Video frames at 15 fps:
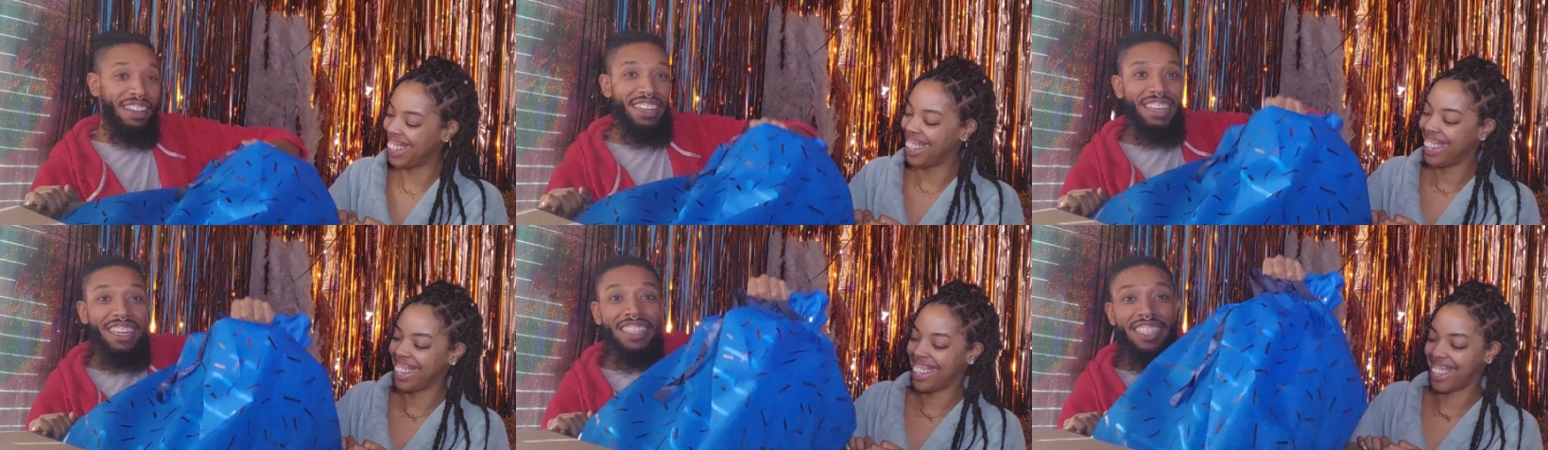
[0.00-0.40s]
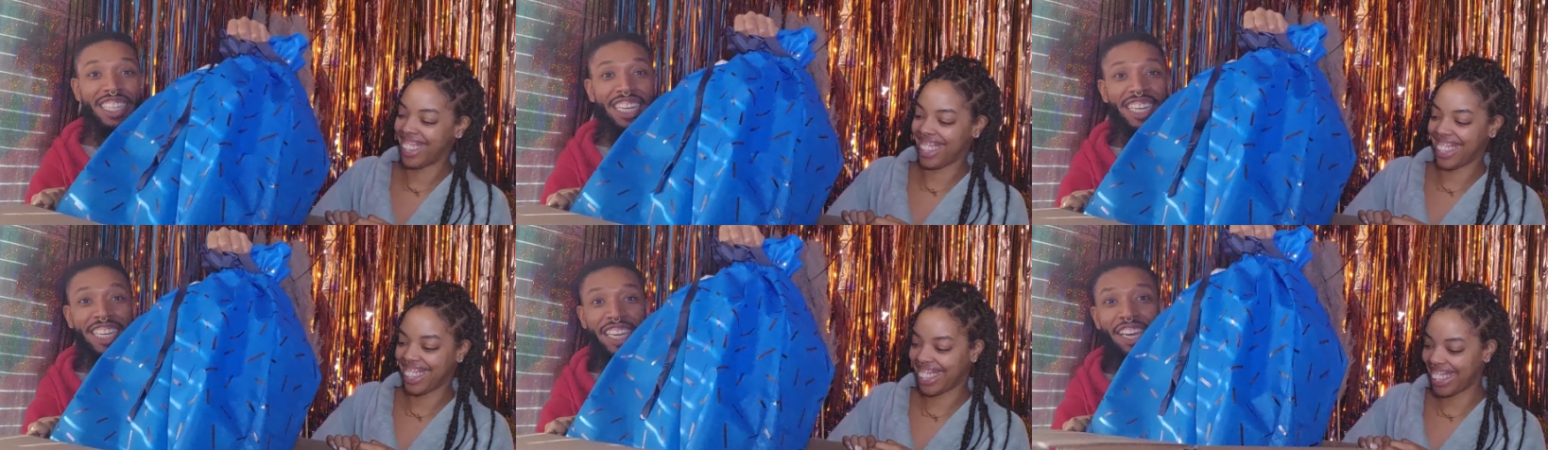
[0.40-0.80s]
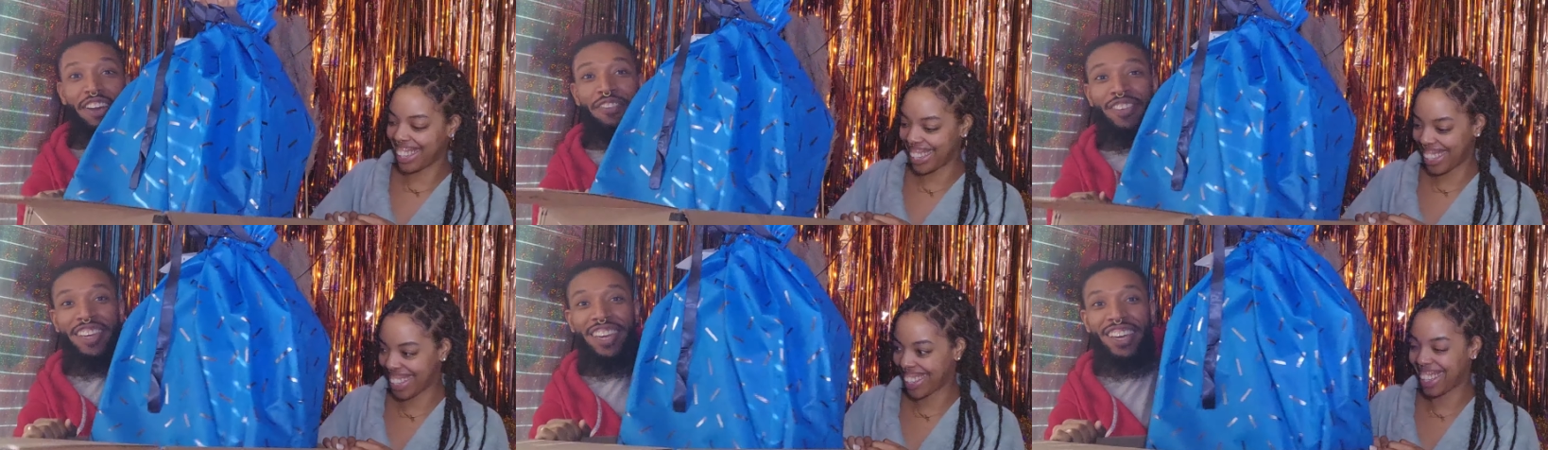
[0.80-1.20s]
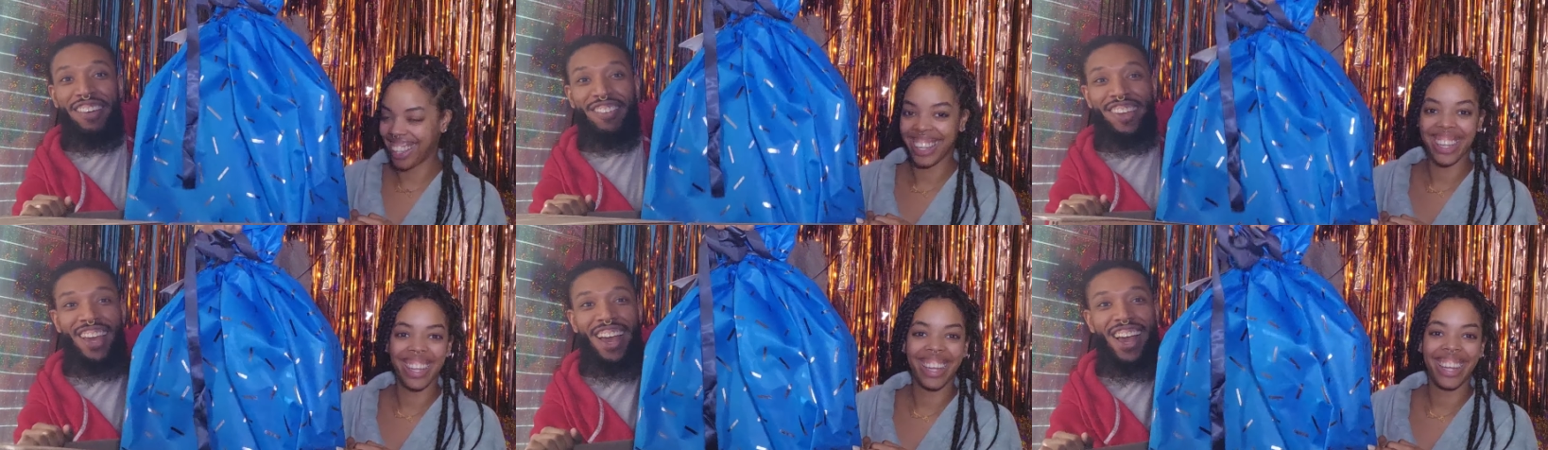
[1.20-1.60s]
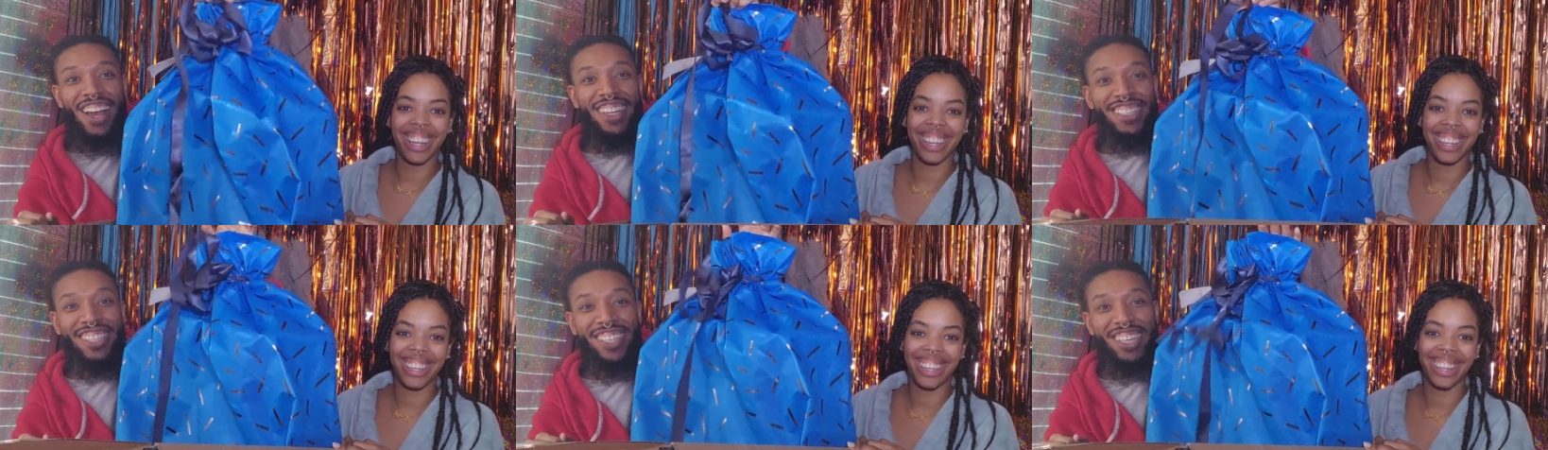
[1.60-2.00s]
Speaker 1: It's a gift gift,
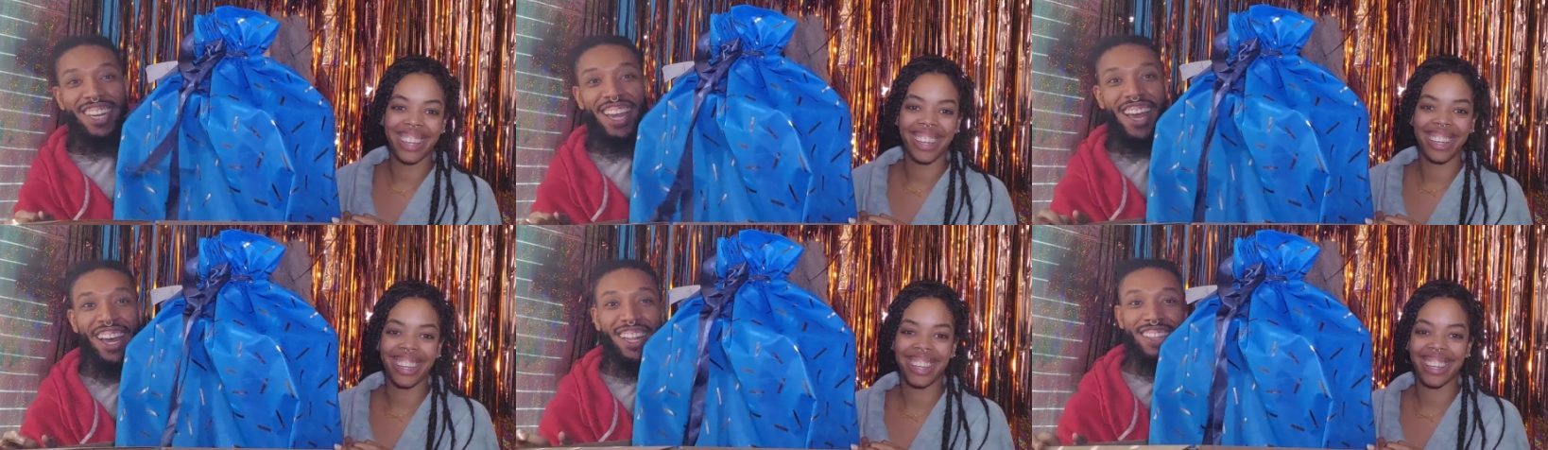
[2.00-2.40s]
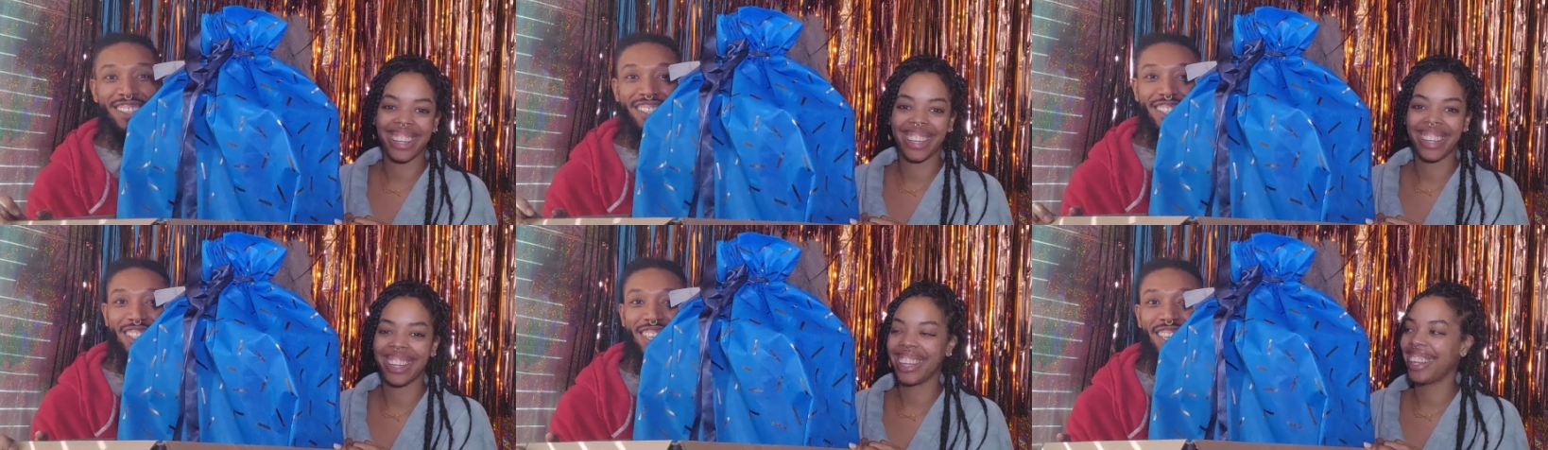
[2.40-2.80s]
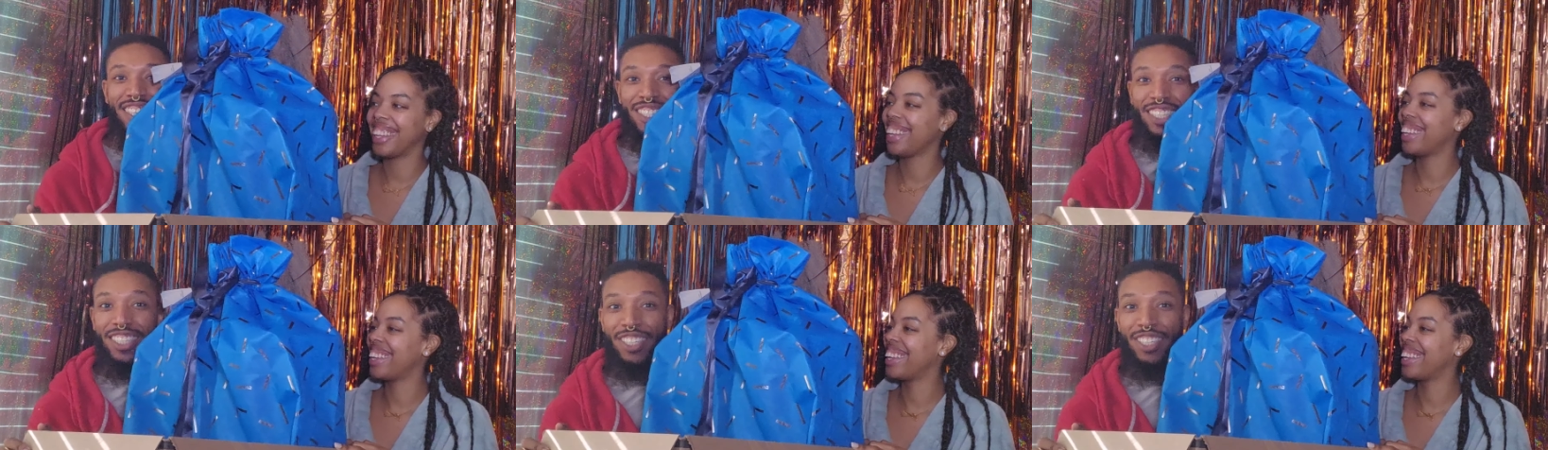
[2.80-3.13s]
guys. Look at that. Jesus